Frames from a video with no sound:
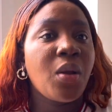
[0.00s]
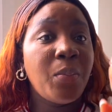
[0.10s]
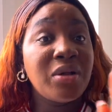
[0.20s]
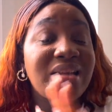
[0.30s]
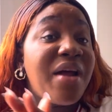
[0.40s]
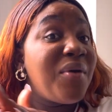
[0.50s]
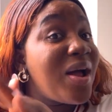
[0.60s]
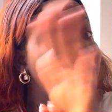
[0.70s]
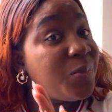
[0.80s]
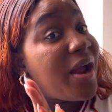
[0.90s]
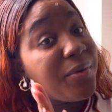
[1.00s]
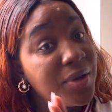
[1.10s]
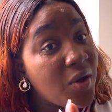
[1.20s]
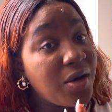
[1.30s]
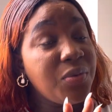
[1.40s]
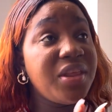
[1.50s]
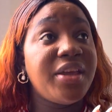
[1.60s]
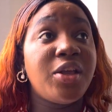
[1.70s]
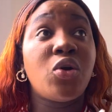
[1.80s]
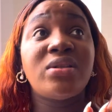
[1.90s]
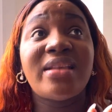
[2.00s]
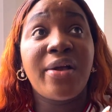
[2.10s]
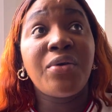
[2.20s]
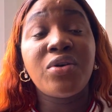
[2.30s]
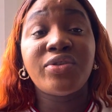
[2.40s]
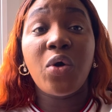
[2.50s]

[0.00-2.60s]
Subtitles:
but around Paris, I don't think it cuts across